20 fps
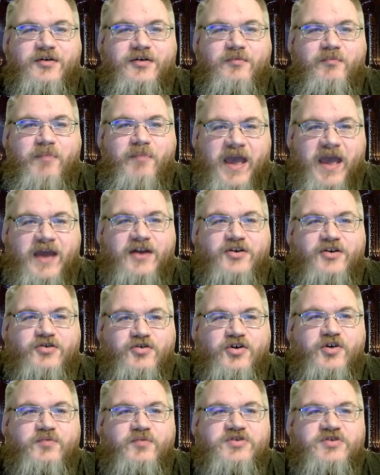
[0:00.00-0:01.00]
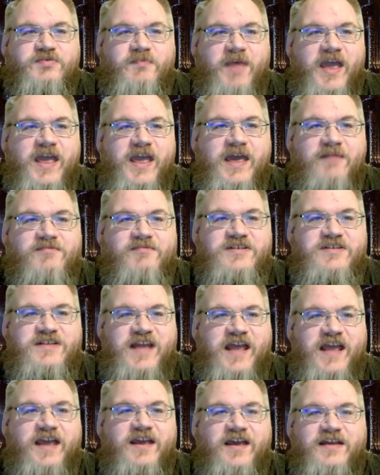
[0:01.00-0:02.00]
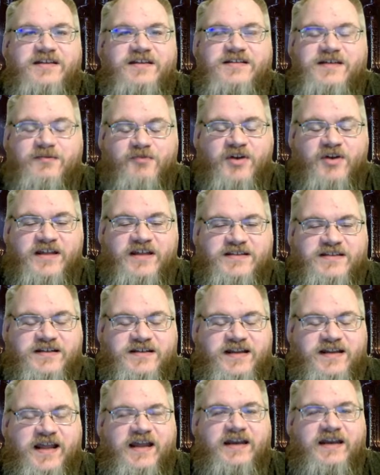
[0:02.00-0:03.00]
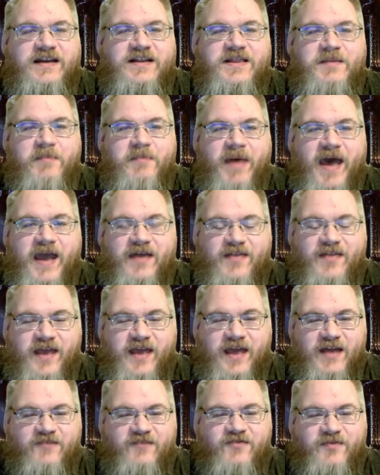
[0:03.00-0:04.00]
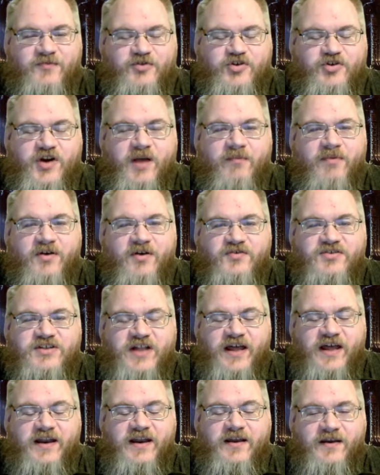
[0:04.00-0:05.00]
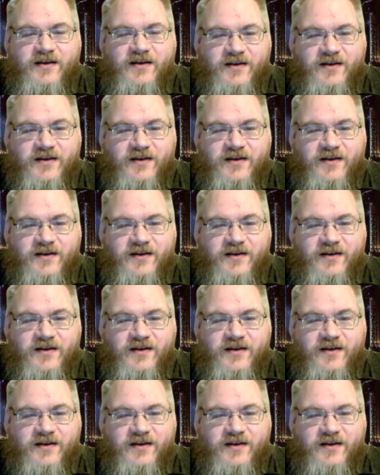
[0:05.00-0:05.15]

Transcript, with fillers: band groups make a mistake and someone gets dinged in the back of the head from a trombone slide